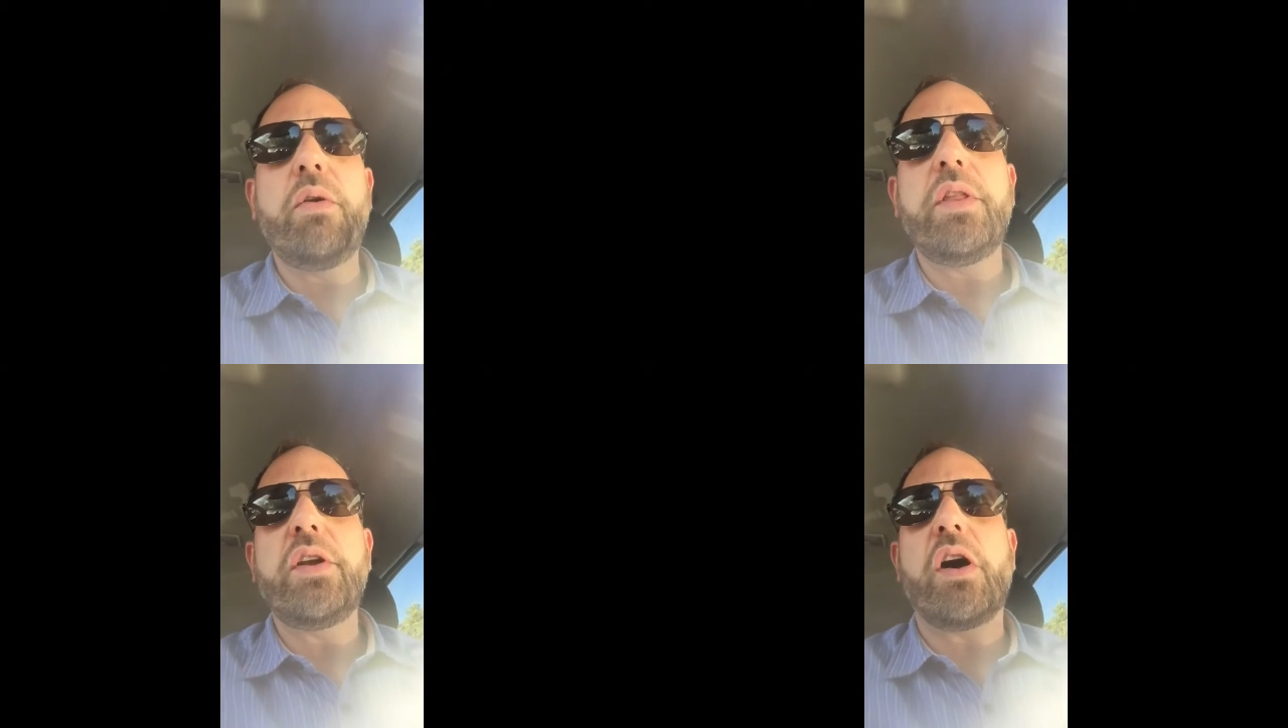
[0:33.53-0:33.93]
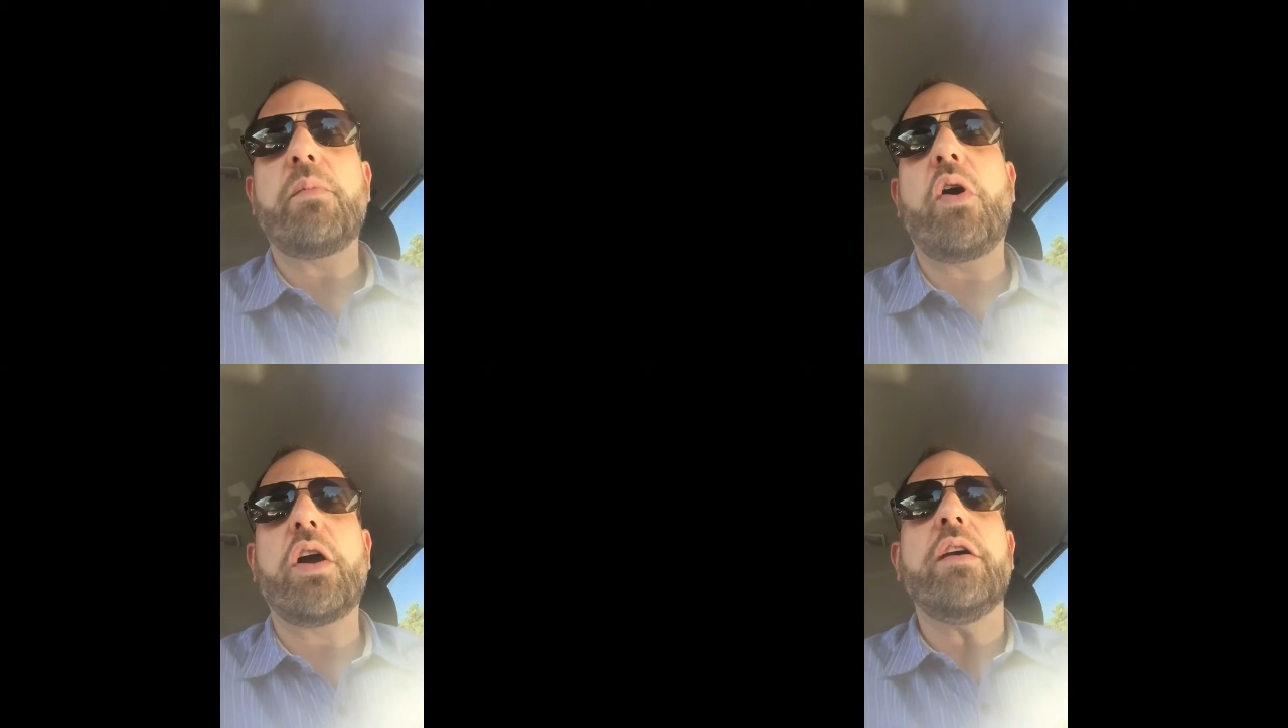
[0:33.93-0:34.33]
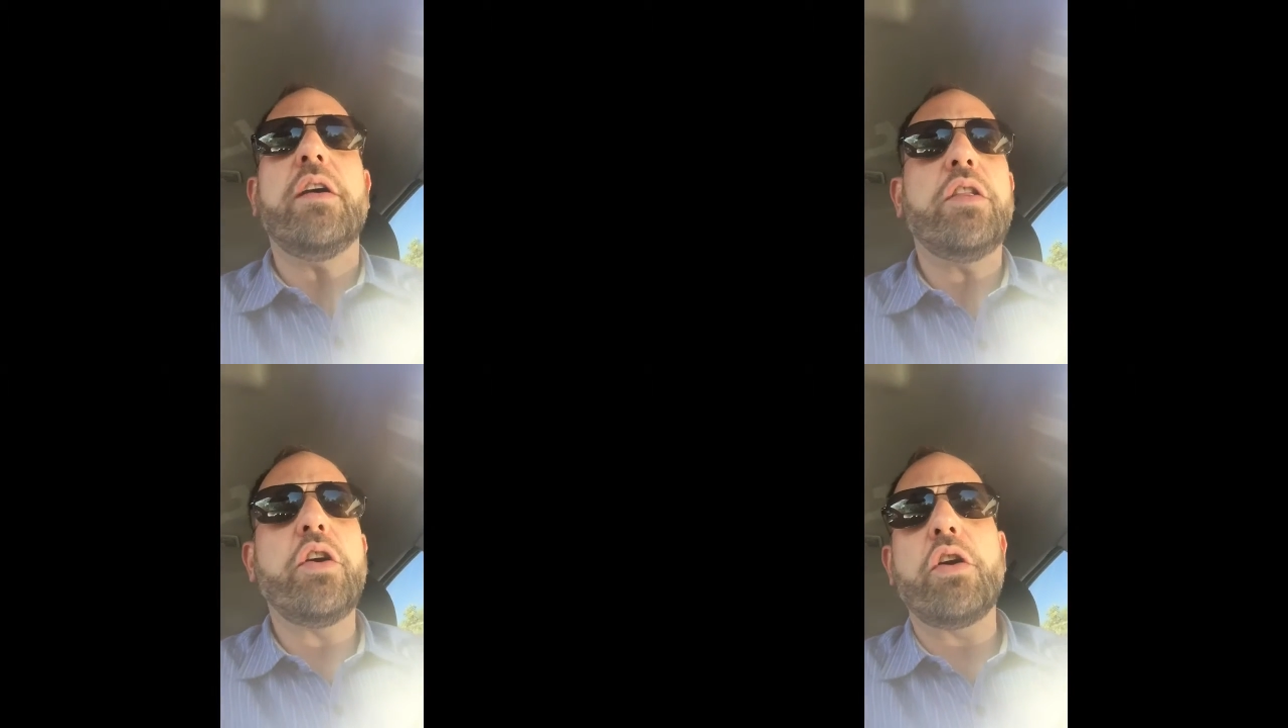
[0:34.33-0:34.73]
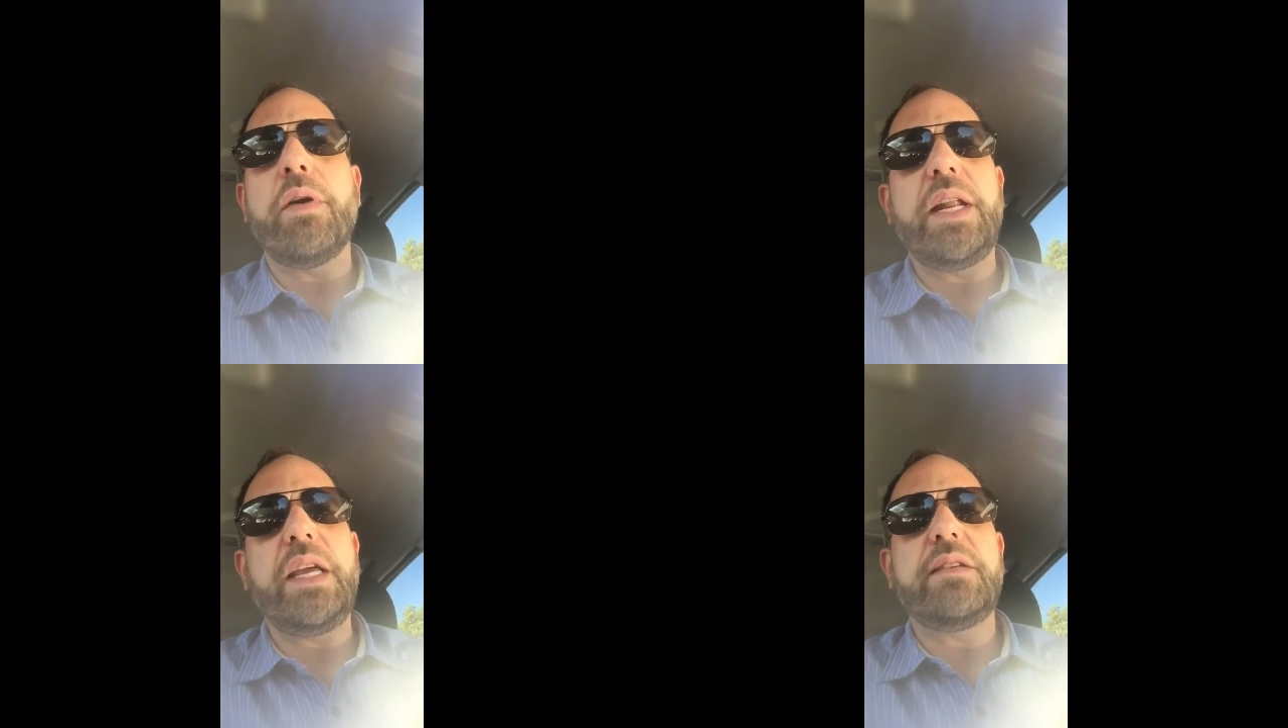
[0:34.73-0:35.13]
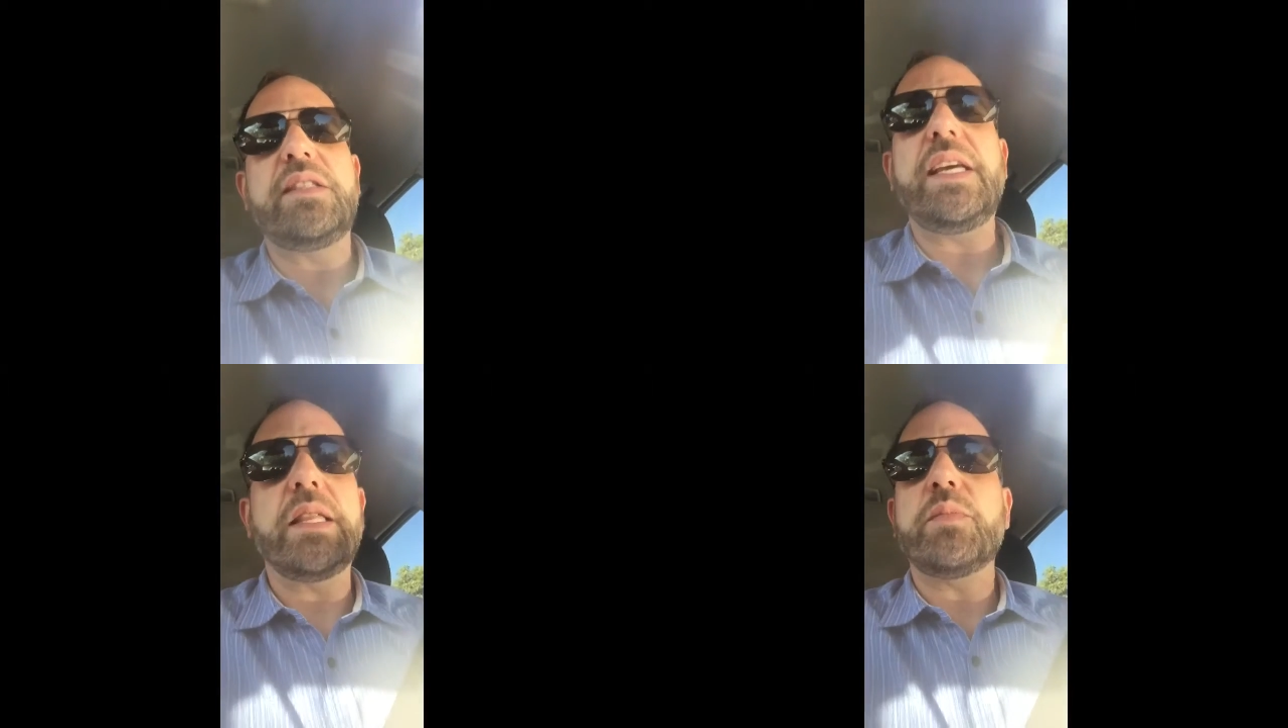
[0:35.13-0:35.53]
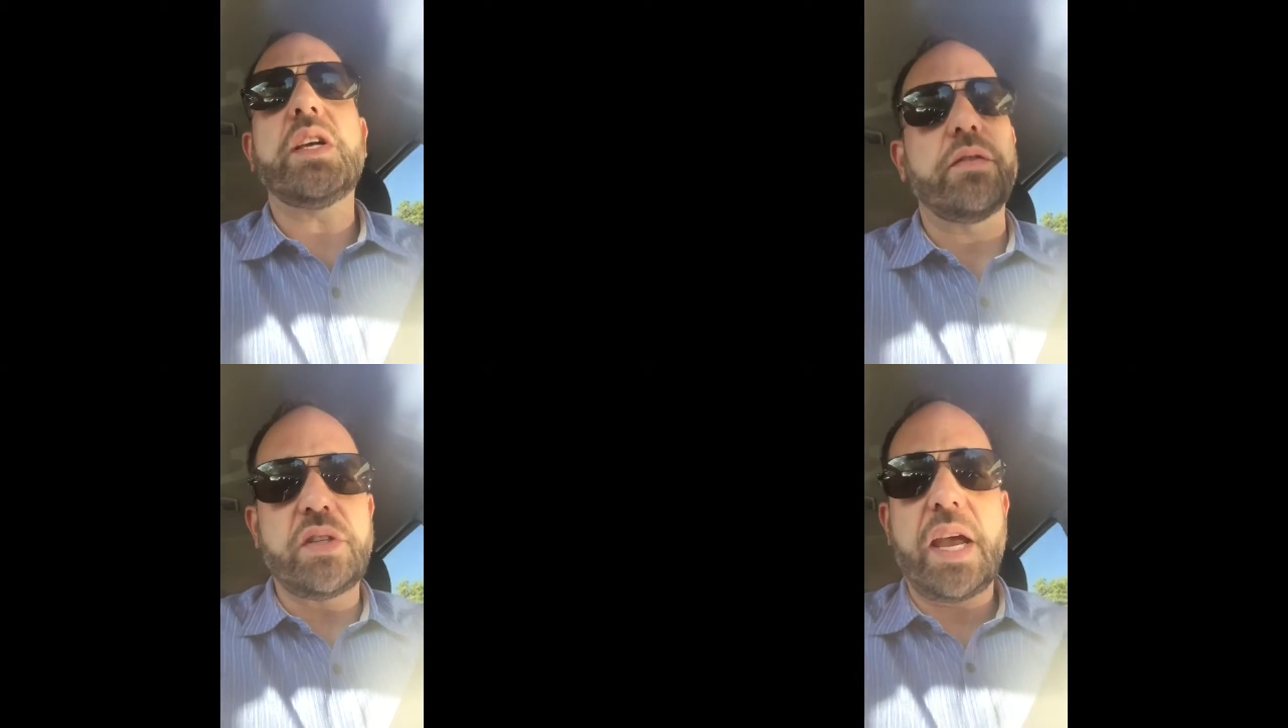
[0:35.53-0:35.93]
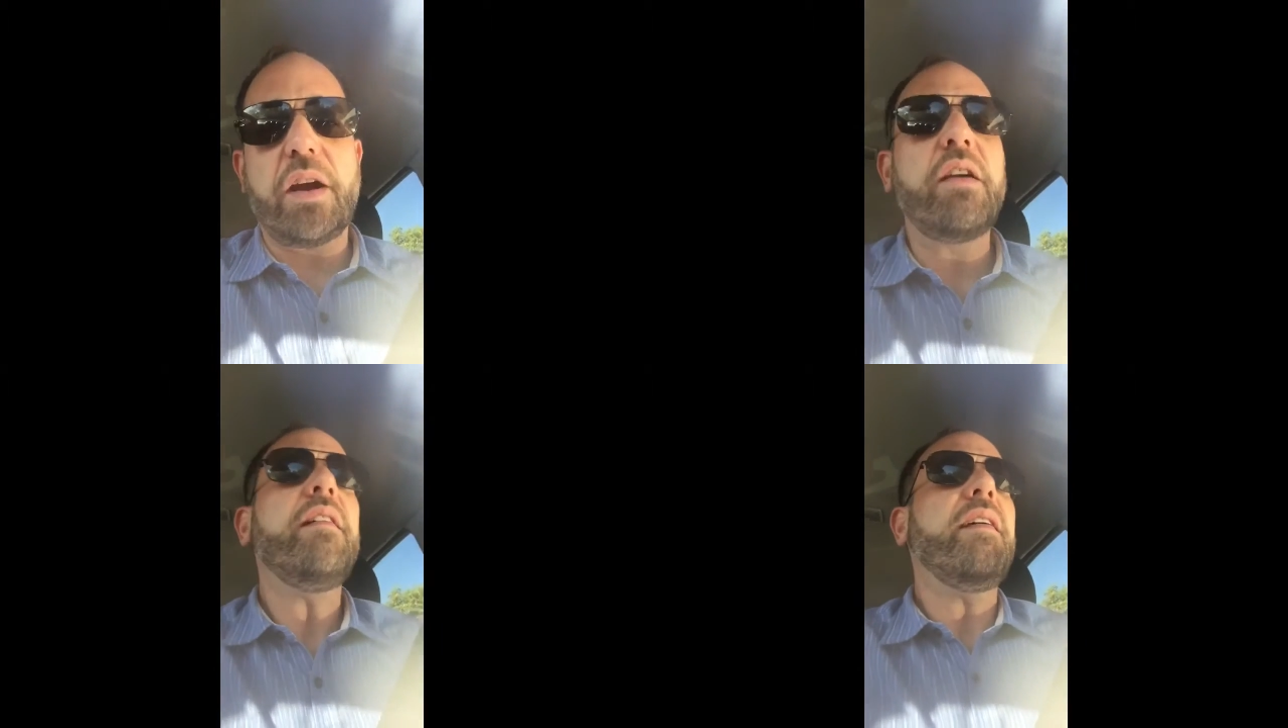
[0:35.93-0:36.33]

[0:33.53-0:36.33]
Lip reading: the dog park, they're already seeing themselves there,